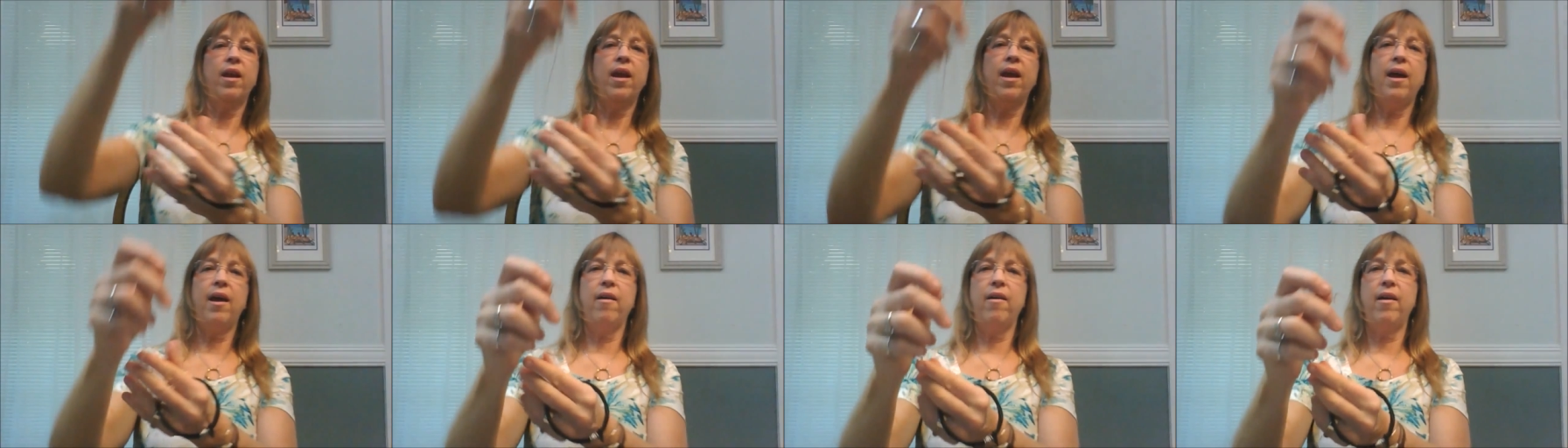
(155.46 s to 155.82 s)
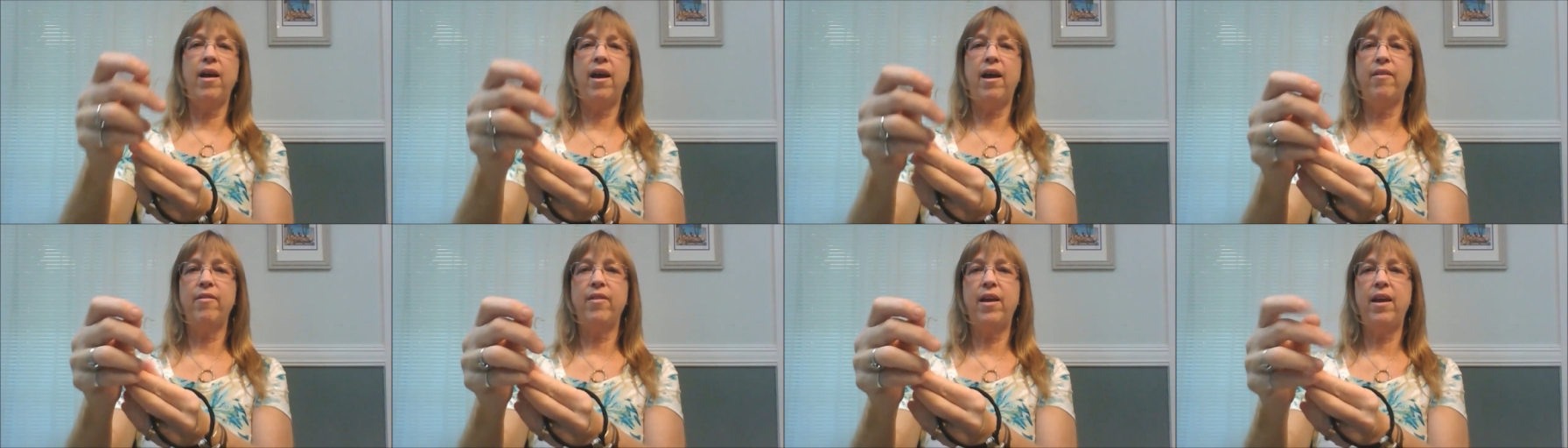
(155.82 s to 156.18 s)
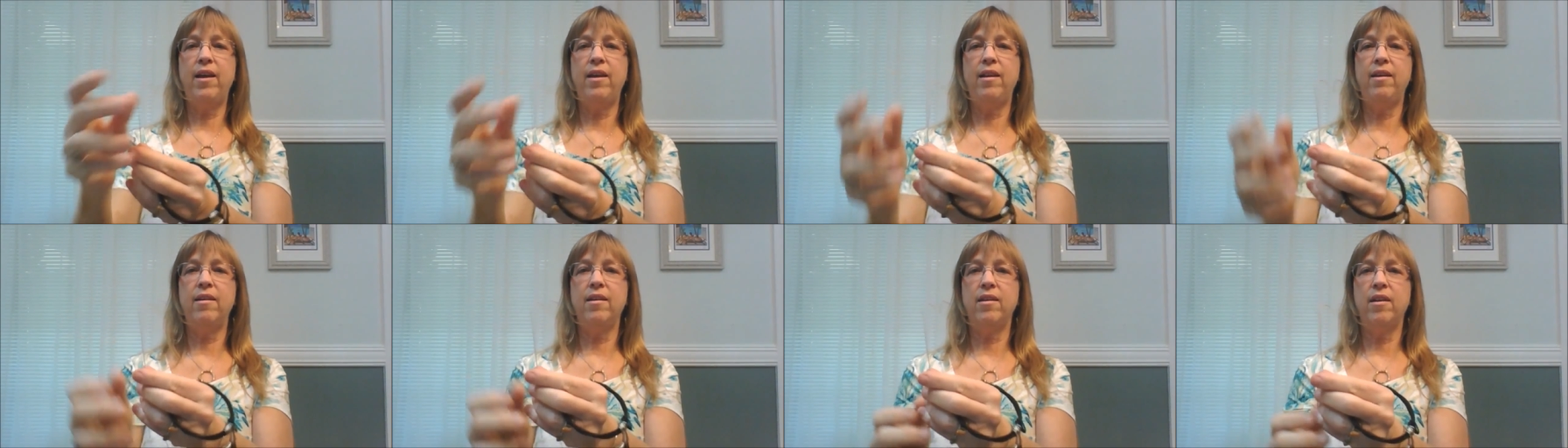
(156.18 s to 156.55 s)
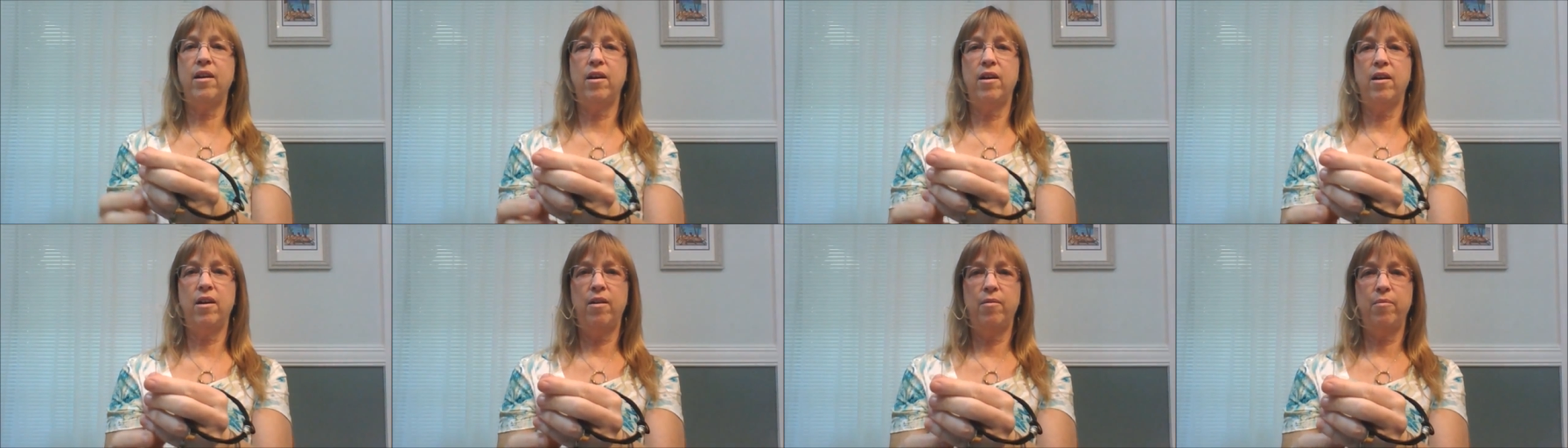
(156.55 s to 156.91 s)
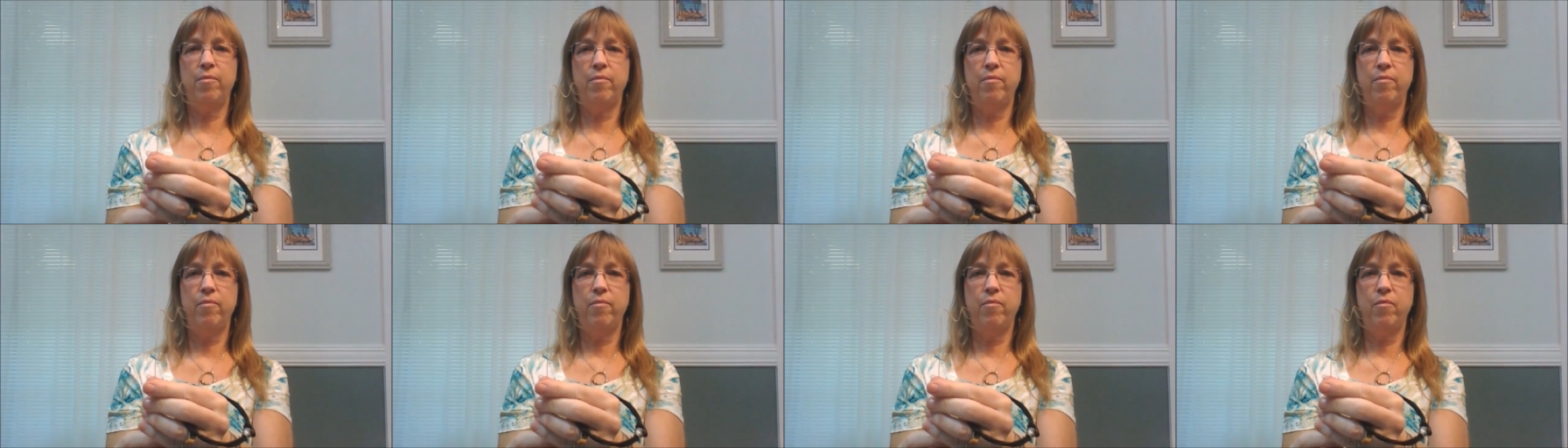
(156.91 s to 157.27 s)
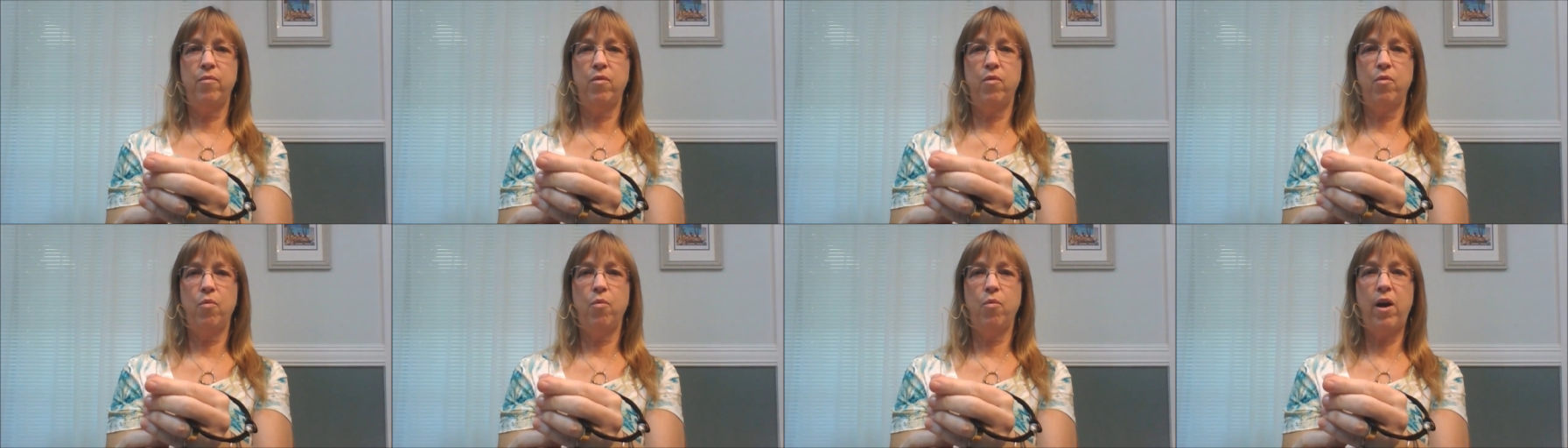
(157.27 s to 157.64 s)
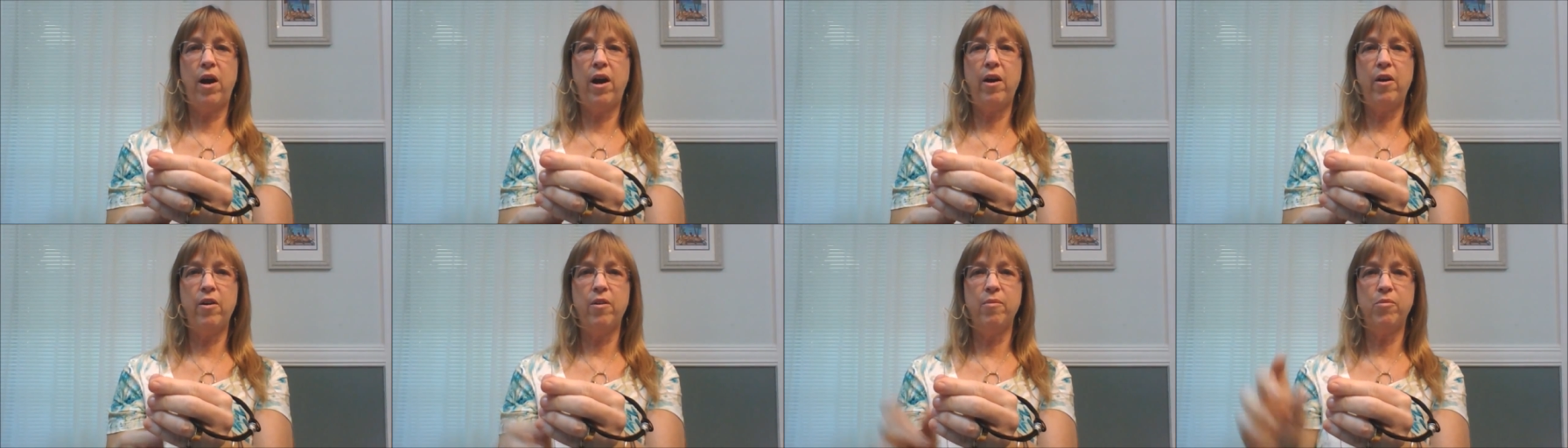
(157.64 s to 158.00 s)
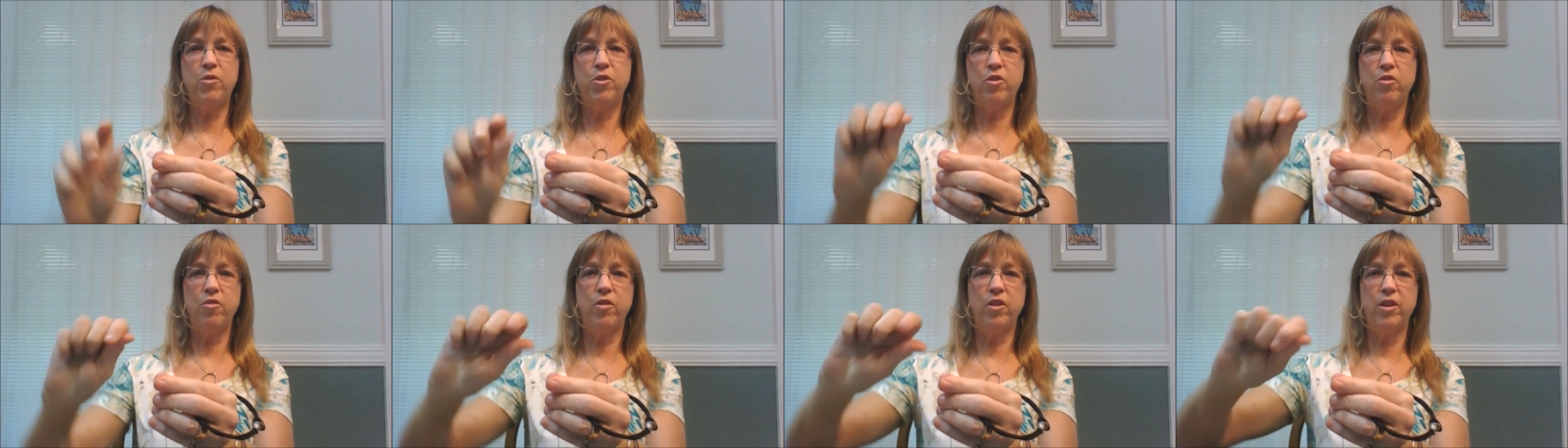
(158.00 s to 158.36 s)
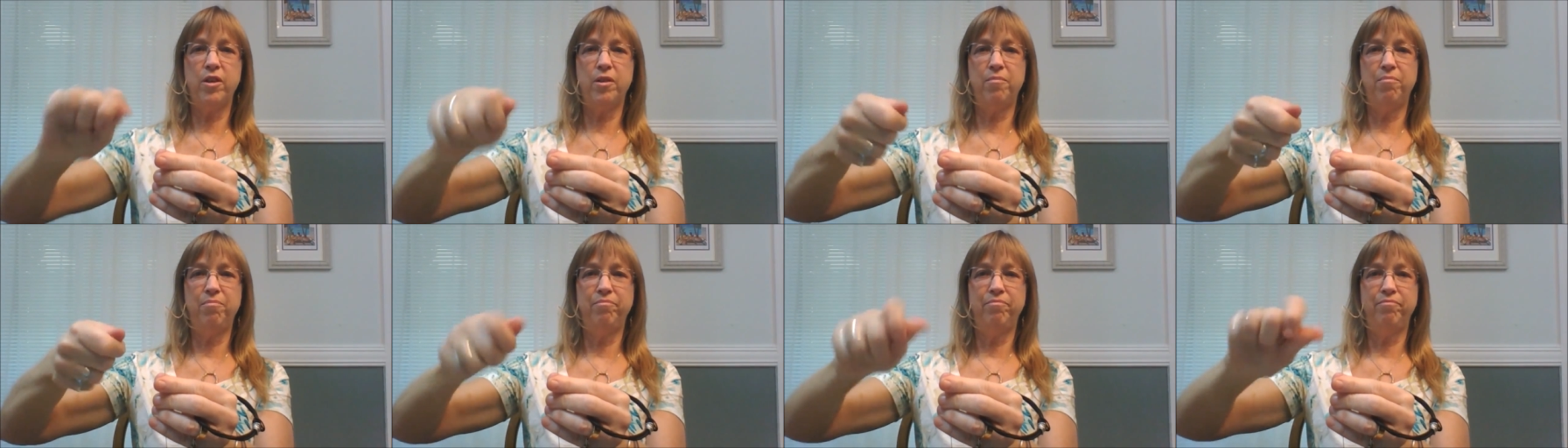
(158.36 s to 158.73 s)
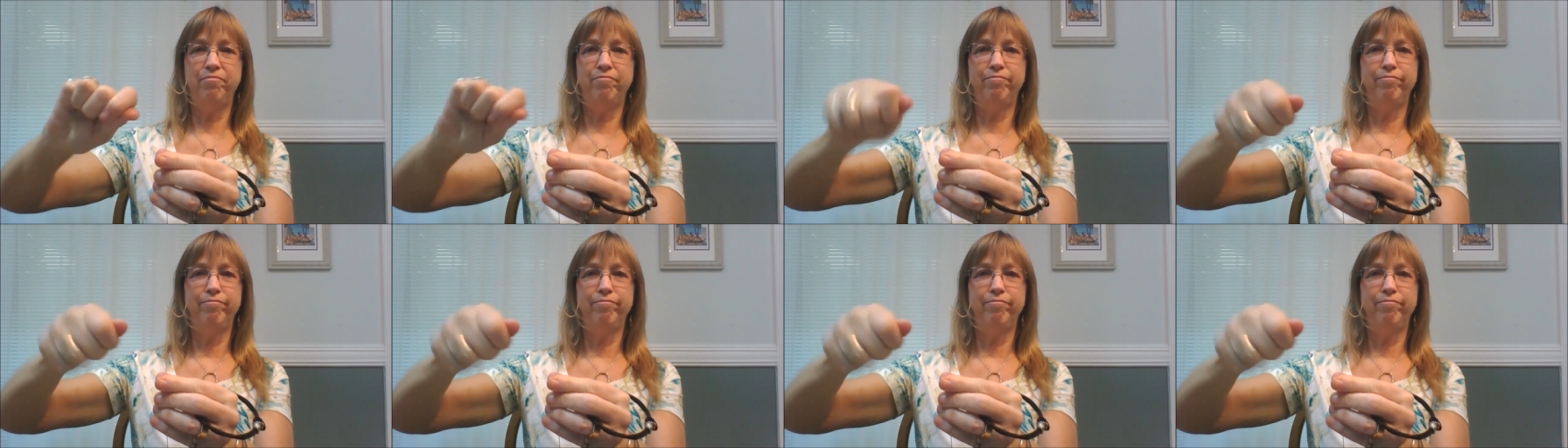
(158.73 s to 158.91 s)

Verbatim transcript: How, how they um, wire them to the,